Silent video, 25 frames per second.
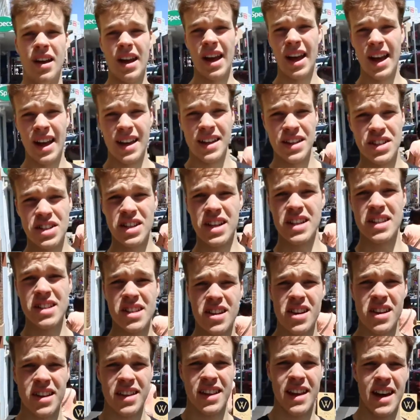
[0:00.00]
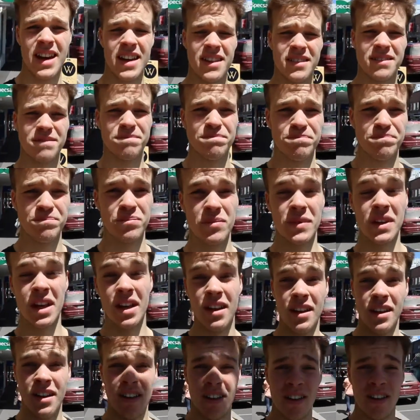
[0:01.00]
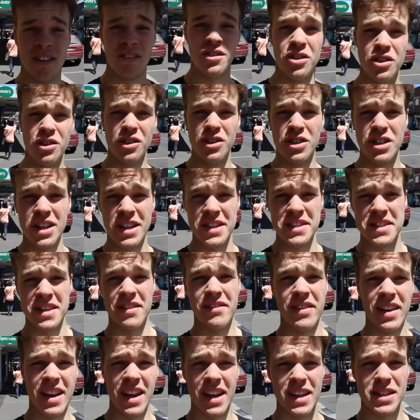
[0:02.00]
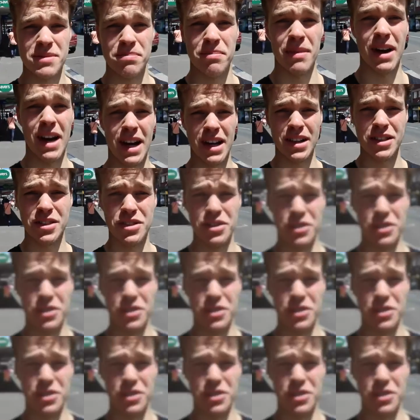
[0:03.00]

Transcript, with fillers: And just like that, new G seven X Mark